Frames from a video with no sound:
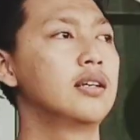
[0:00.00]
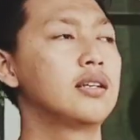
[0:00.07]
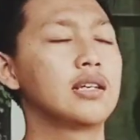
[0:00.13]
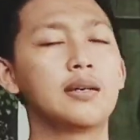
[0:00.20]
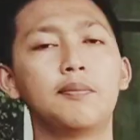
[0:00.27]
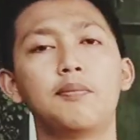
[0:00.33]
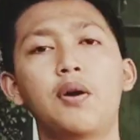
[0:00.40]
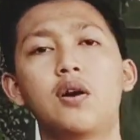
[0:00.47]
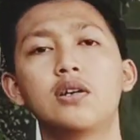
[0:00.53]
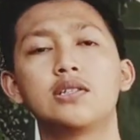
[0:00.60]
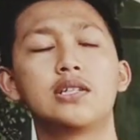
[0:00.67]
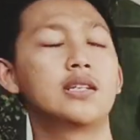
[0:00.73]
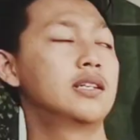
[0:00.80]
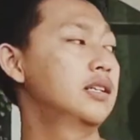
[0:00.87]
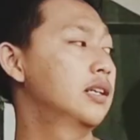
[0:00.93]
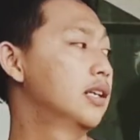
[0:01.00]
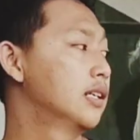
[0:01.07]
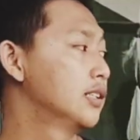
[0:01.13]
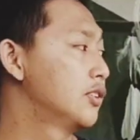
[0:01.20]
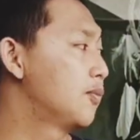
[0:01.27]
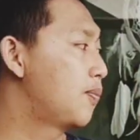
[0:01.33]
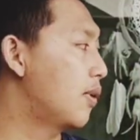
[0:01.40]
comparison.
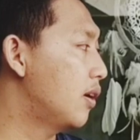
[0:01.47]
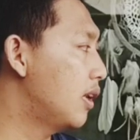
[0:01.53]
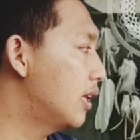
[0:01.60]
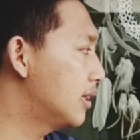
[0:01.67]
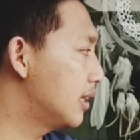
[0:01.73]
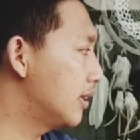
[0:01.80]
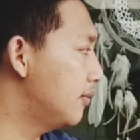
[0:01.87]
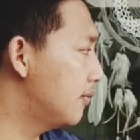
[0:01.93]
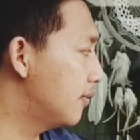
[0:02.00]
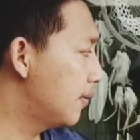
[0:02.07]
Superlative,